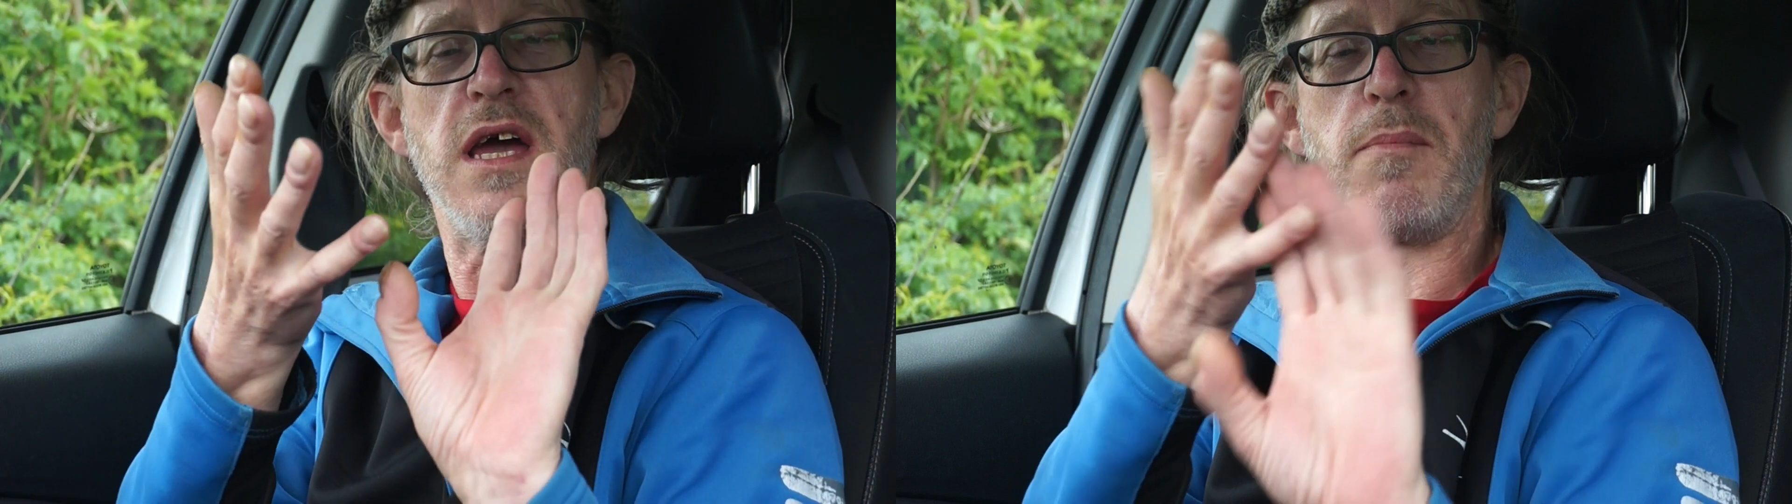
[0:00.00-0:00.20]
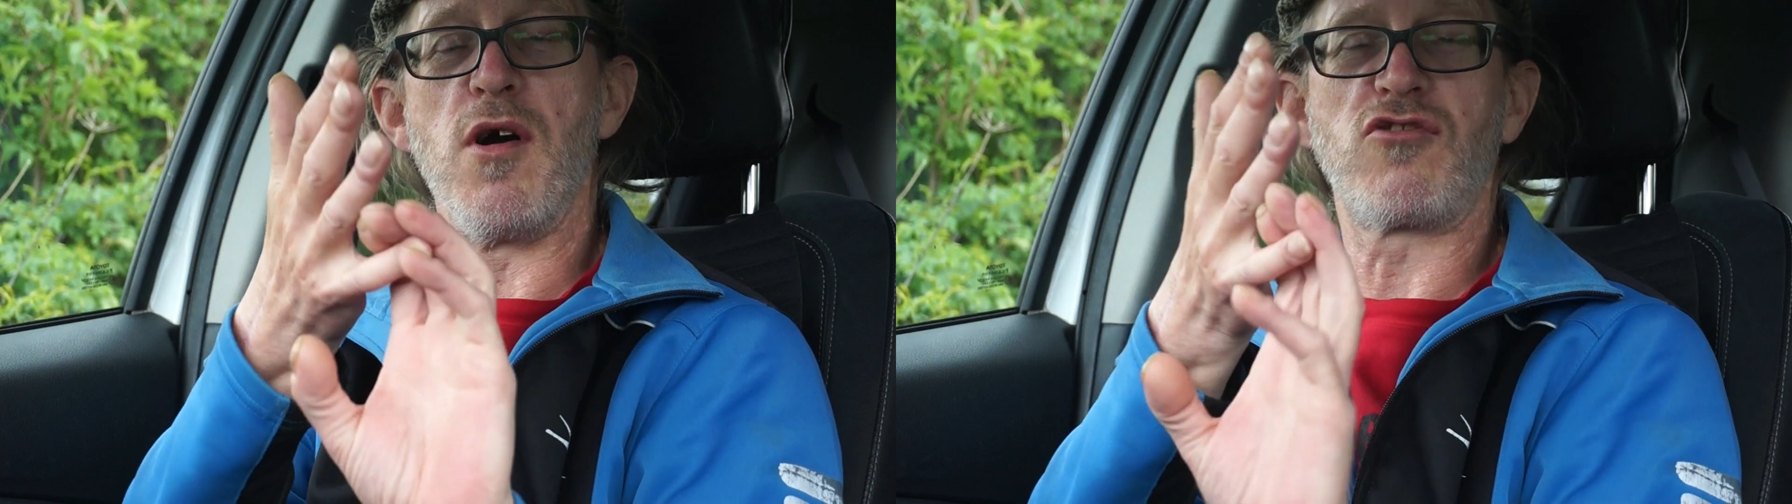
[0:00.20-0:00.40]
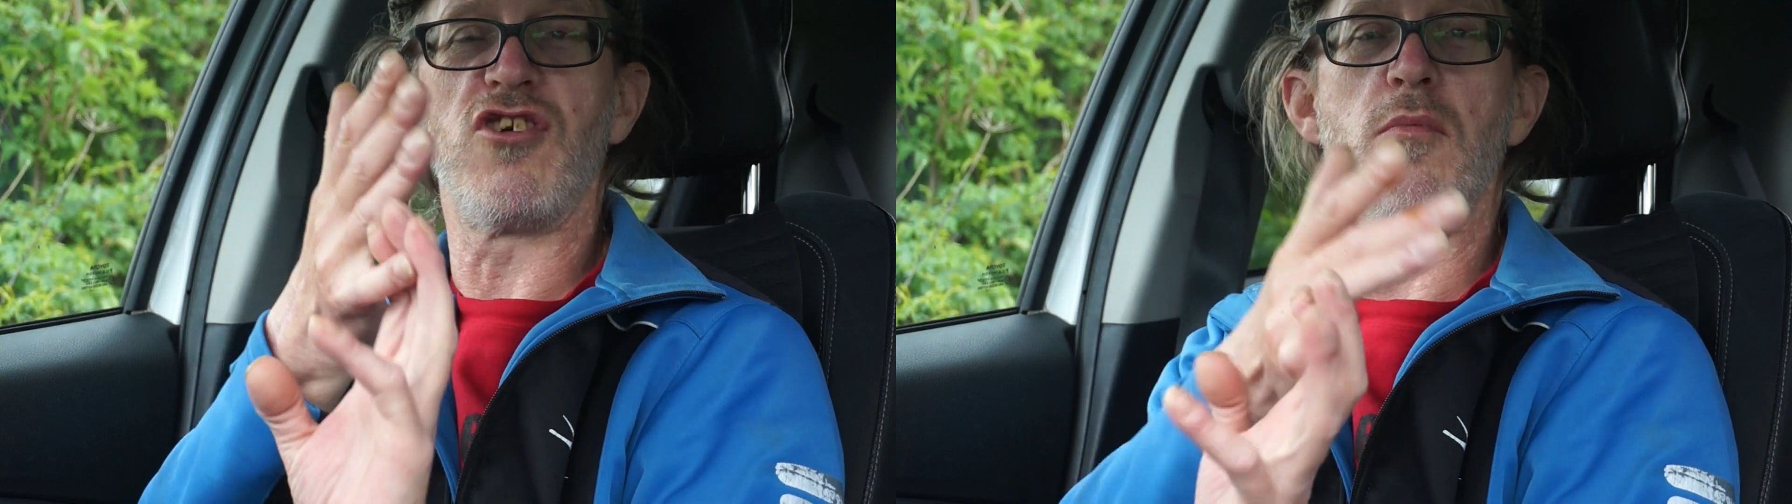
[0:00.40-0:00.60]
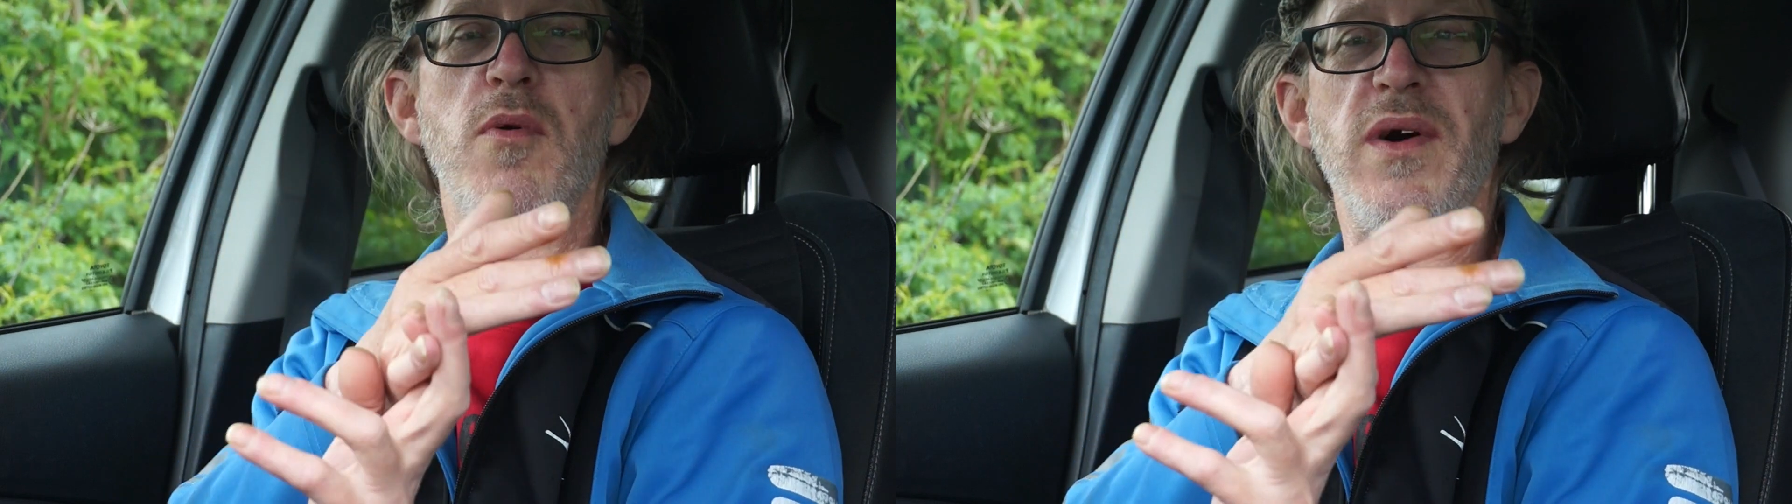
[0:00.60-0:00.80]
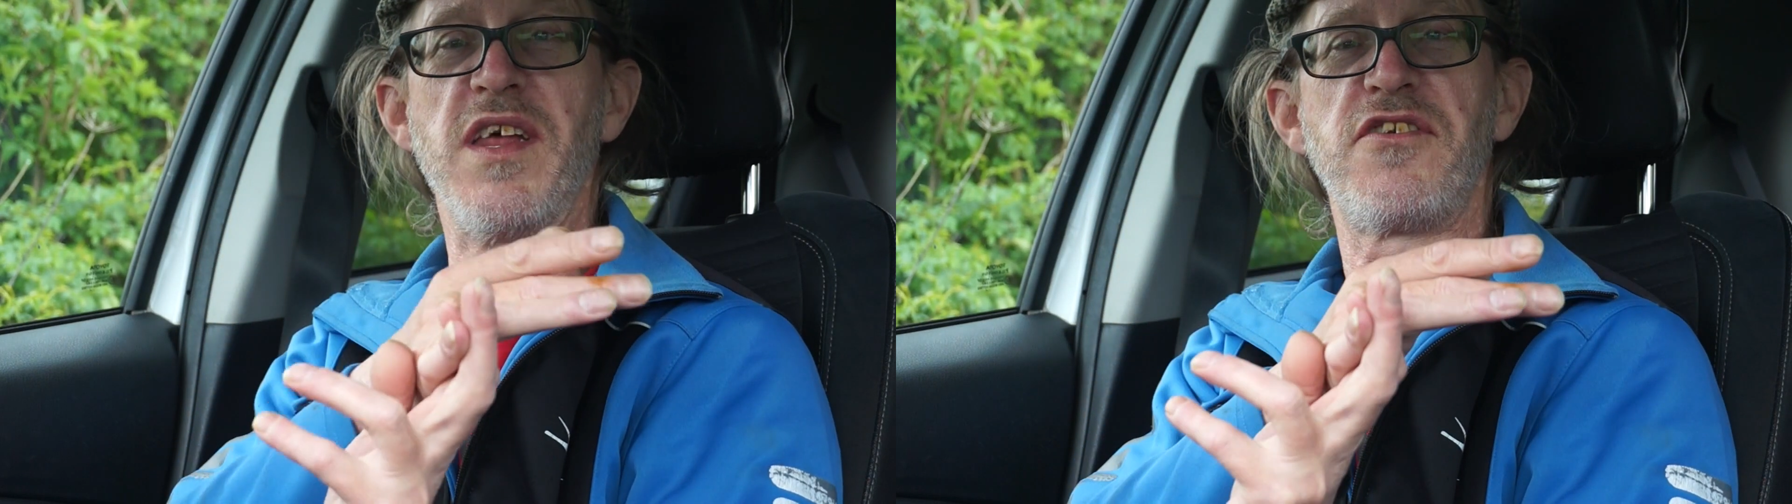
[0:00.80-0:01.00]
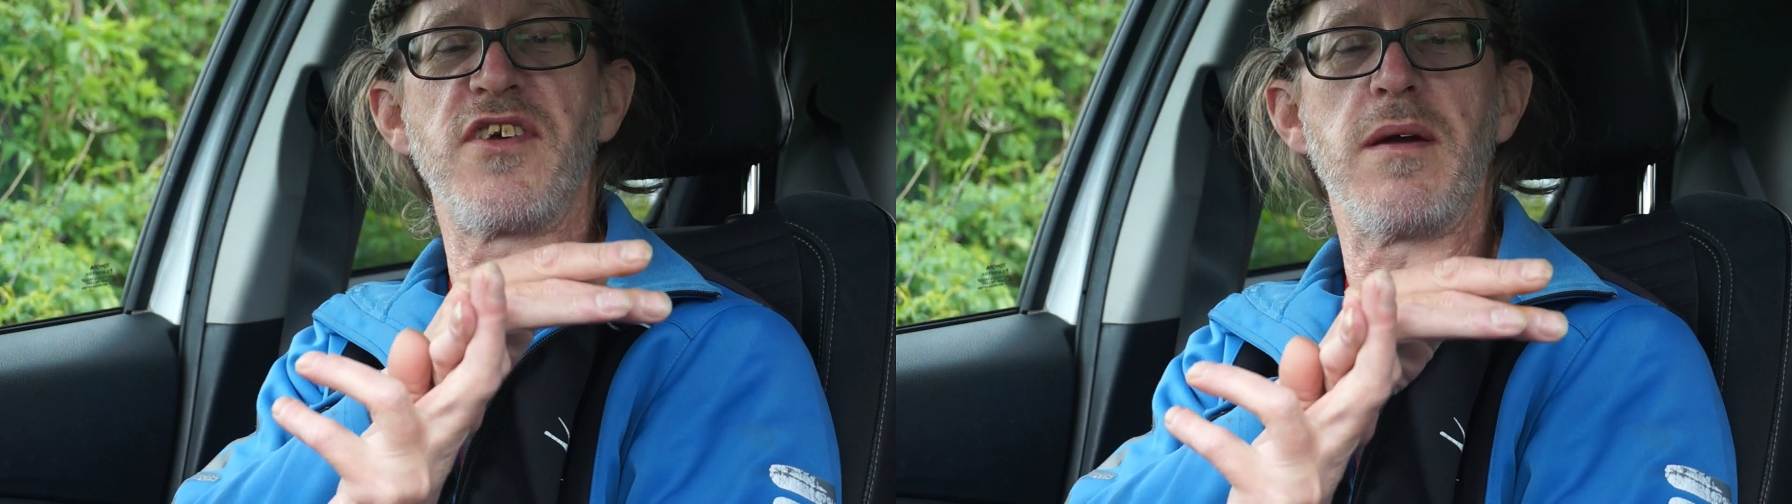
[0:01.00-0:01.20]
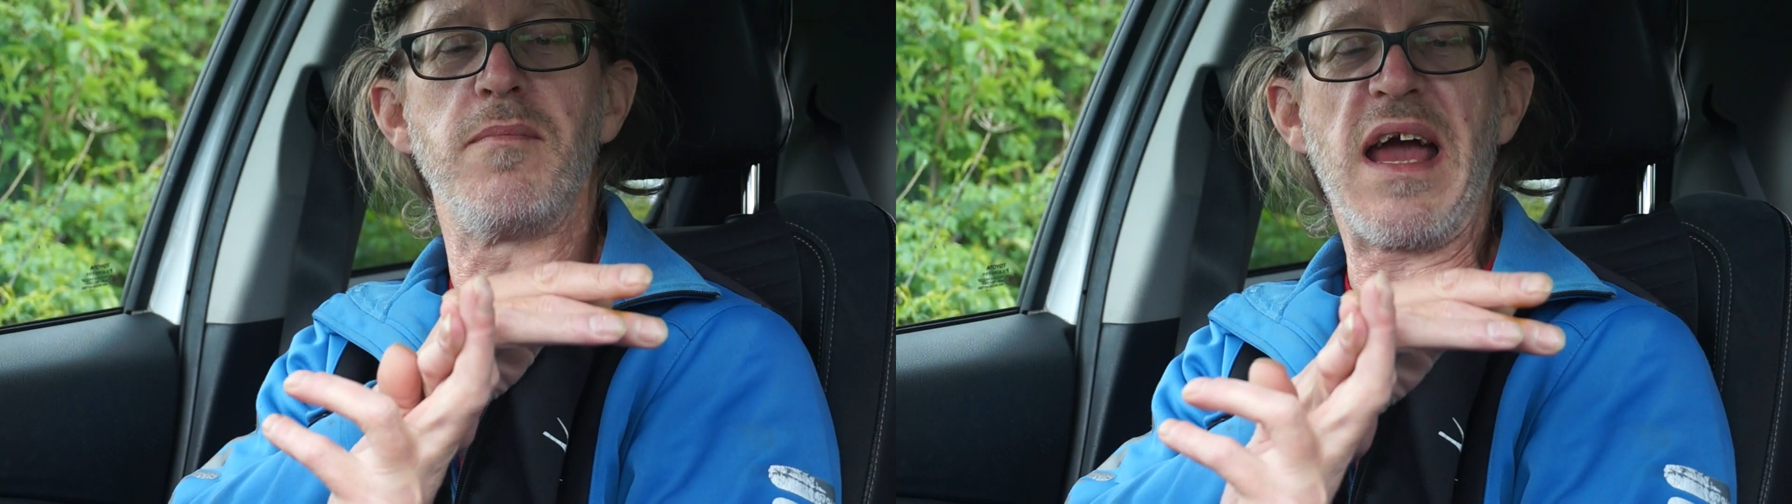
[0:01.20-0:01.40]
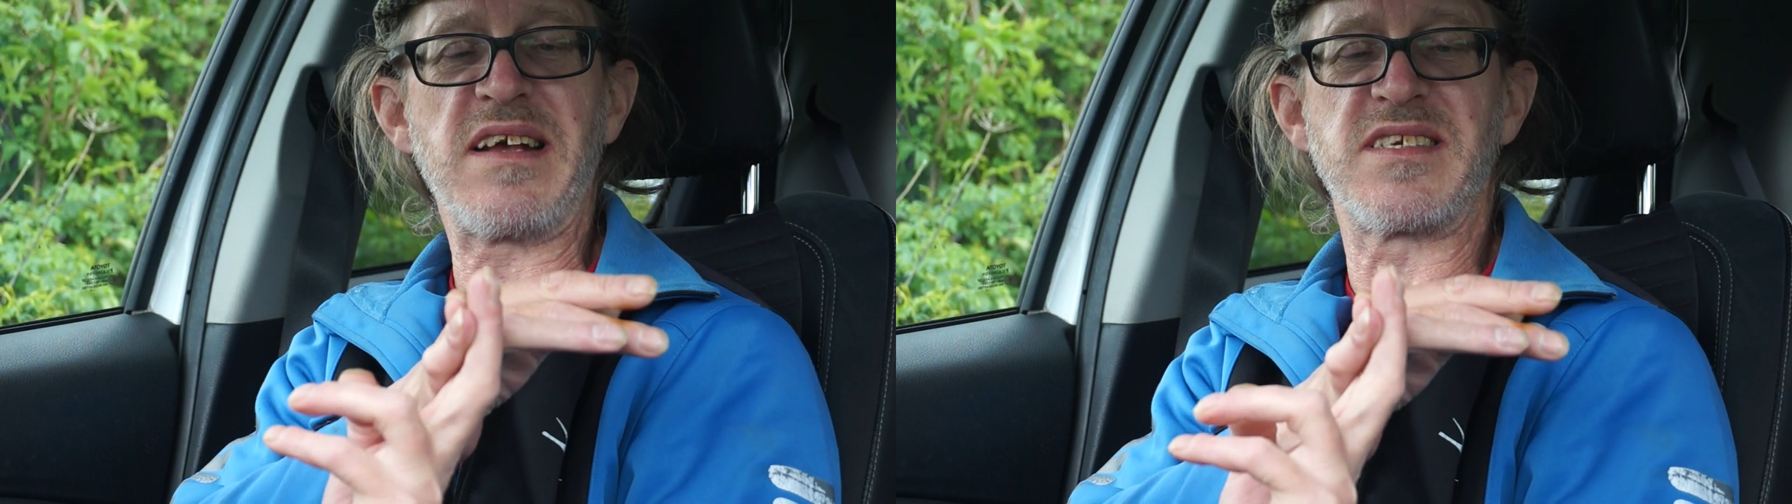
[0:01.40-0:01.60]
It'll be October when I see
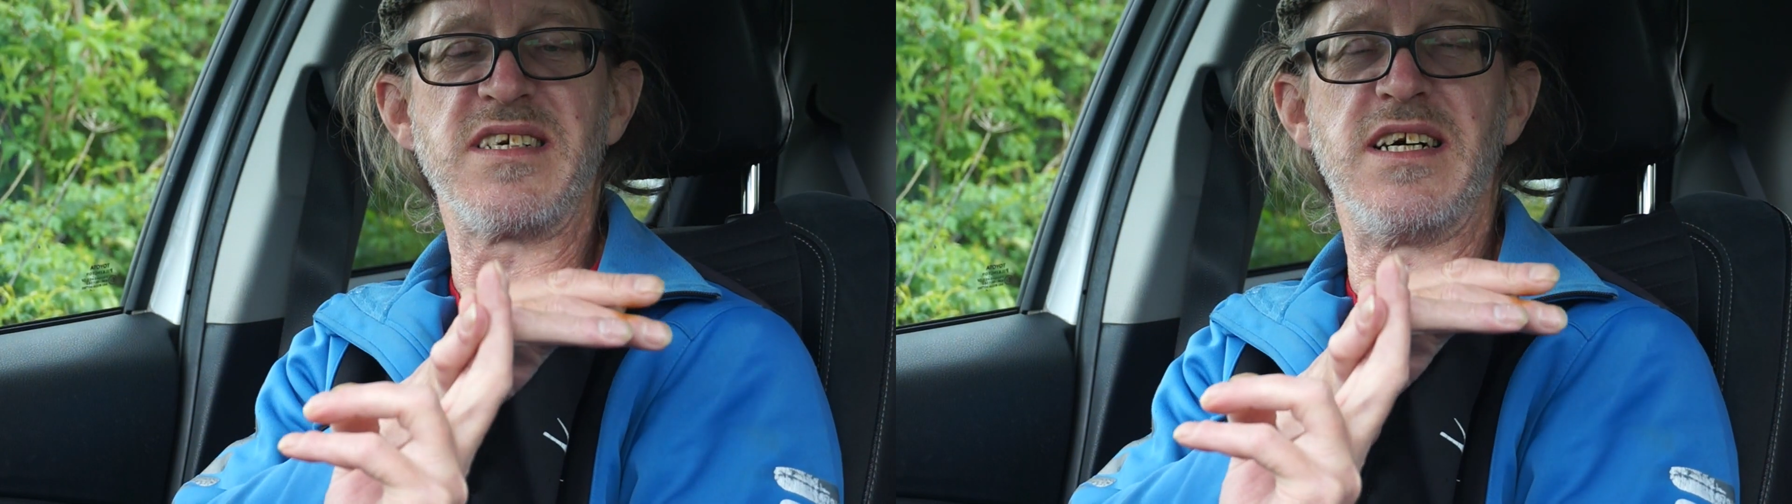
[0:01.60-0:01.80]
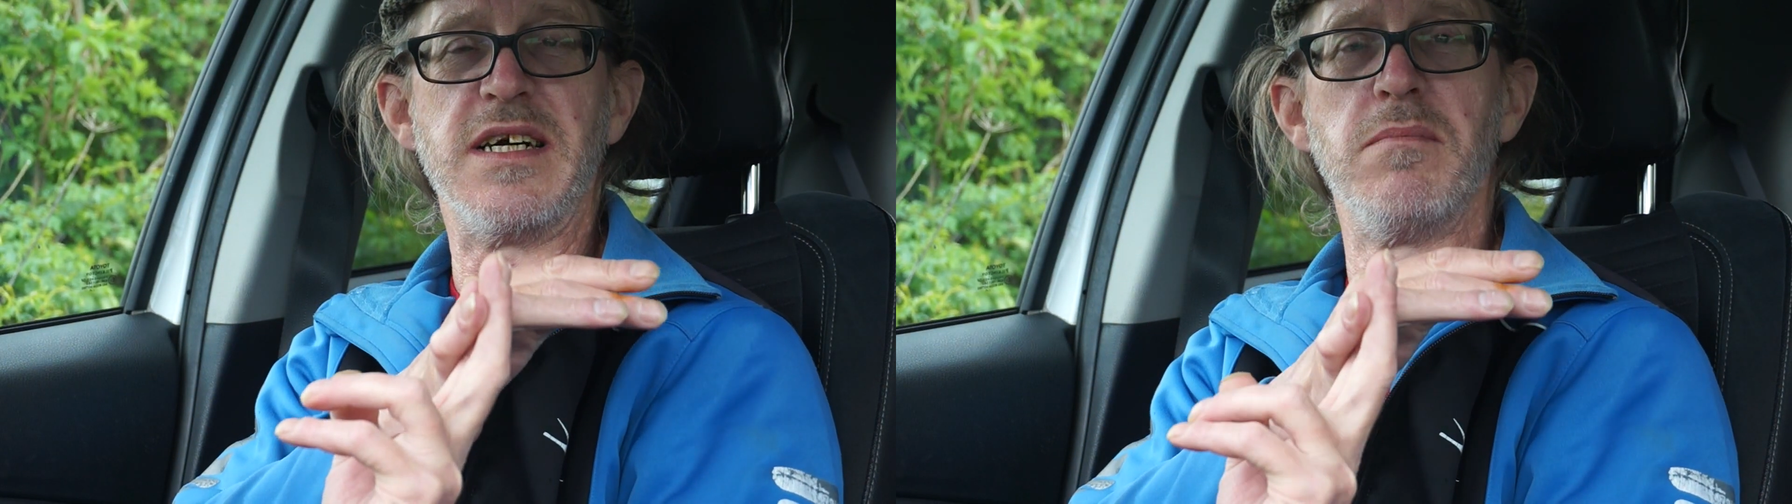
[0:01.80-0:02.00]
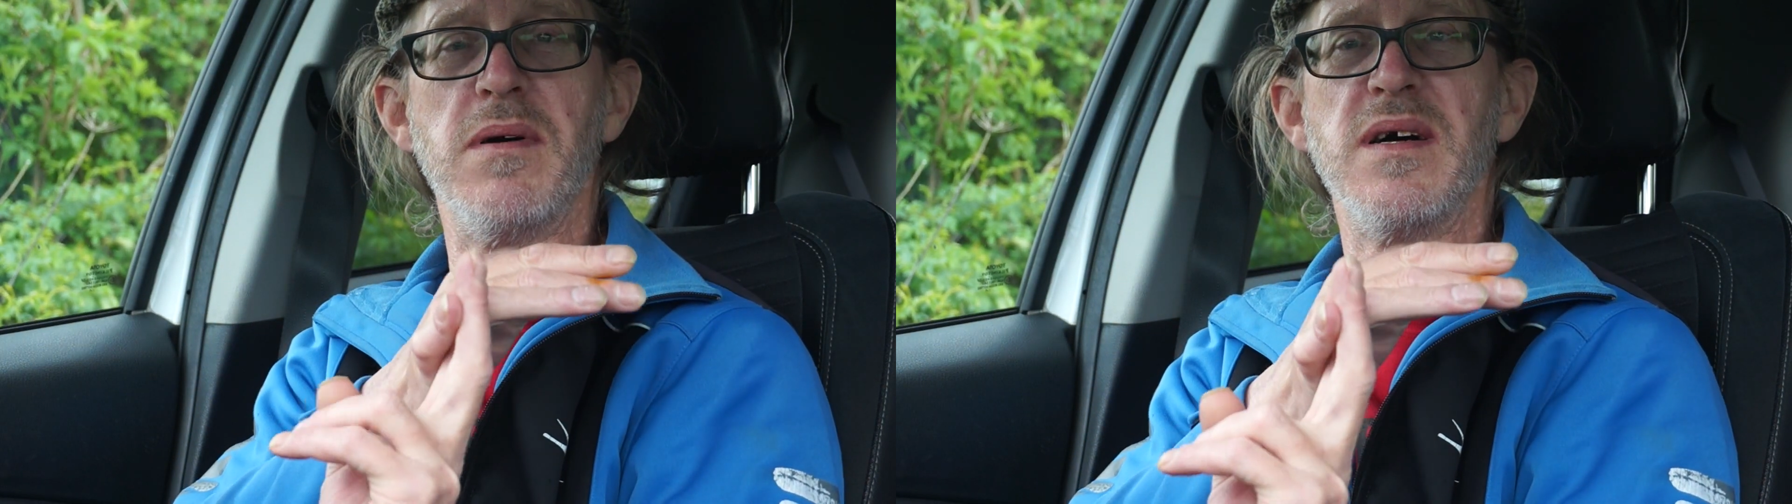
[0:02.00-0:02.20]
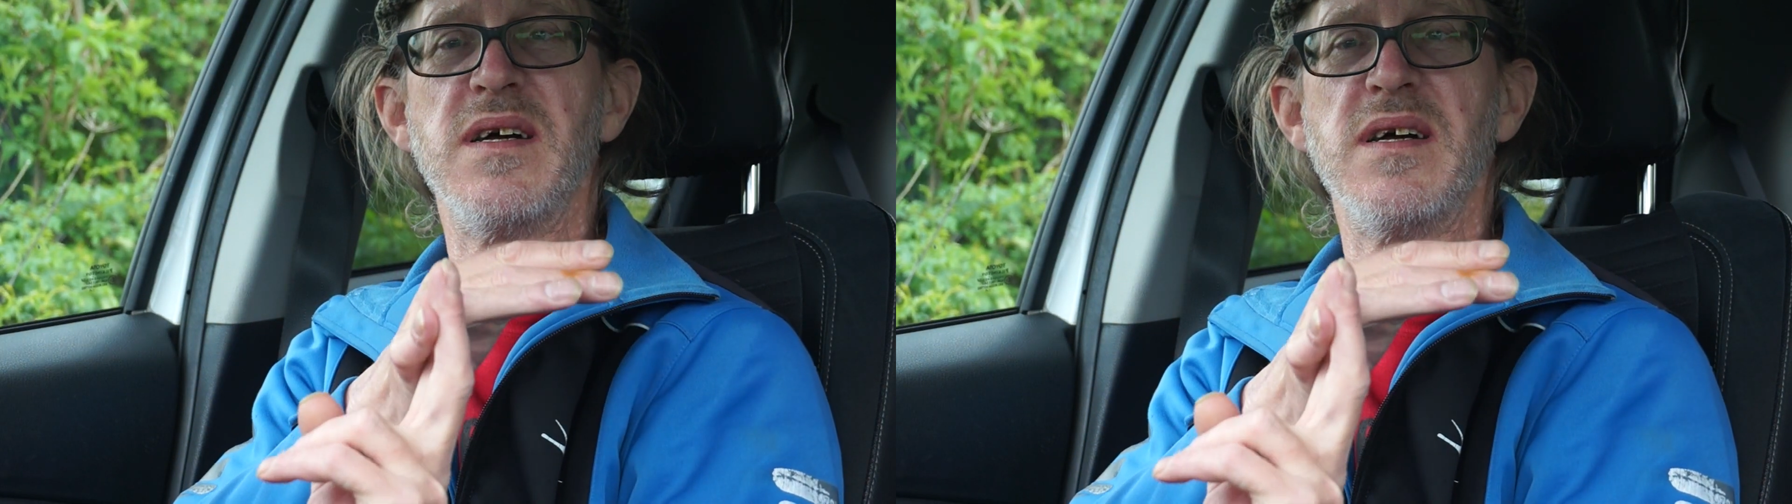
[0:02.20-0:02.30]
him next time,